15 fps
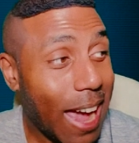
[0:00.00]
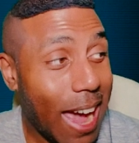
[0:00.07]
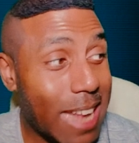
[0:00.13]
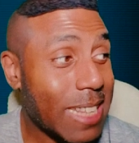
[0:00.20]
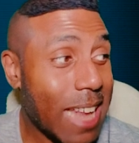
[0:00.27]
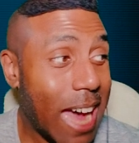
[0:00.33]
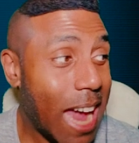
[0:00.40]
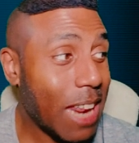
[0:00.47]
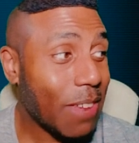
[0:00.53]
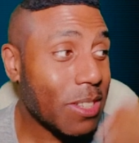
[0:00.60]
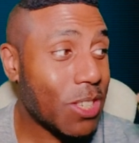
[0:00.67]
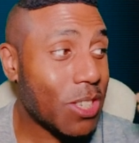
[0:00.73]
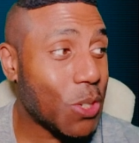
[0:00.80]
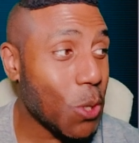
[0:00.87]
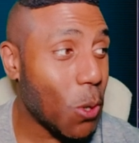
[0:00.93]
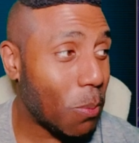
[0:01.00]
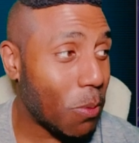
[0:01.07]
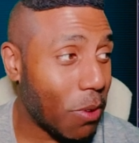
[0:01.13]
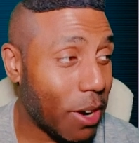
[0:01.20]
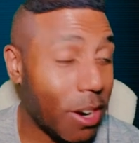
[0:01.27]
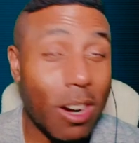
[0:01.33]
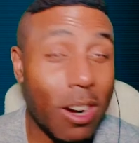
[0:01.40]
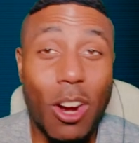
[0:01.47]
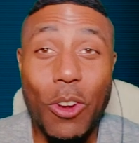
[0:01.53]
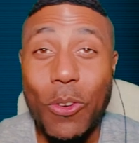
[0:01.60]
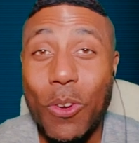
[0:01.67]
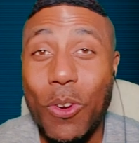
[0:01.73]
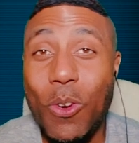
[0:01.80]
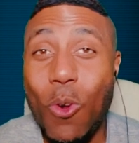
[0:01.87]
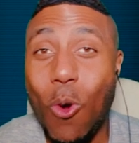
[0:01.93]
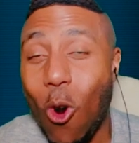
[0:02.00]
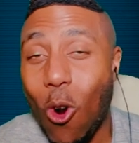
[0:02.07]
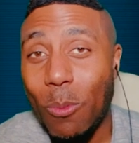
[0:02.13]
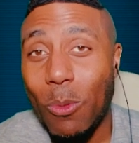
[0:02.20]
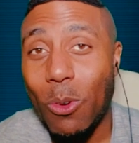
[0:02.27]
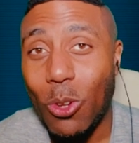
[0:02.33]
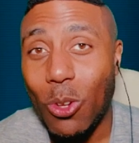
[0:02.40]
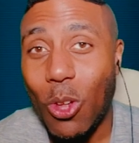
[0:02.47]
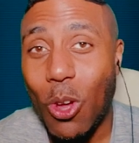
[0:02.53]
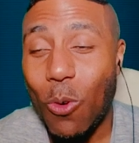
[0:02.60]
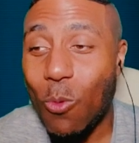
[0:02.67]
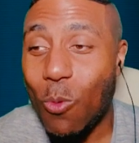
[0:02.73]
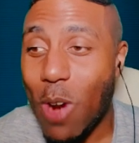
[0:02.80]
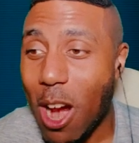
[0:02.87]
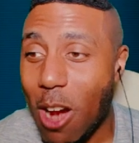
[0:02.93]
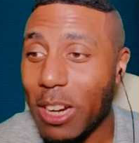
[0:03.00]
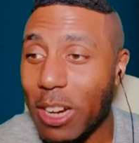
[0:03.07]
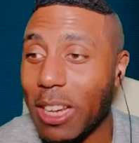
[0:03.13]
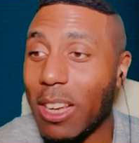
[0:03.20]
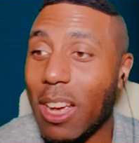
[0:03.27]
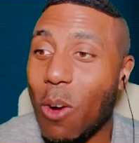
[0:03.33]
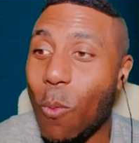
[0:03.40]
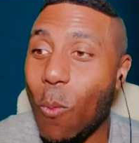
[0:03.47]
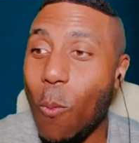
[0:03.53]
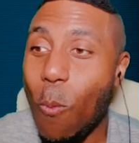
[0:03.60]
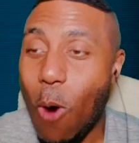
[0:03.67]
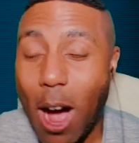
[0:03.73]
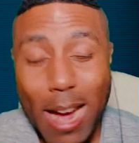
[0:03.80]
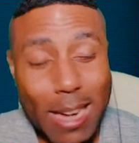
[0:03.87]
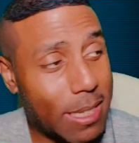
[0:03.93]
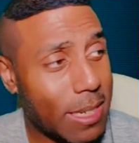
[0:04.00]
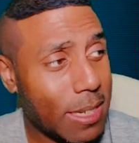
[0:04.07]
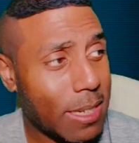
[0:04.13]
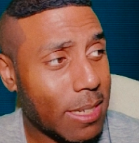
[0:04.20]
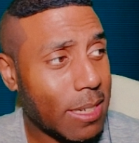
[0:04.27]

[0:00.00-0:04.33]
It's not even super rare. Normal rarity. What?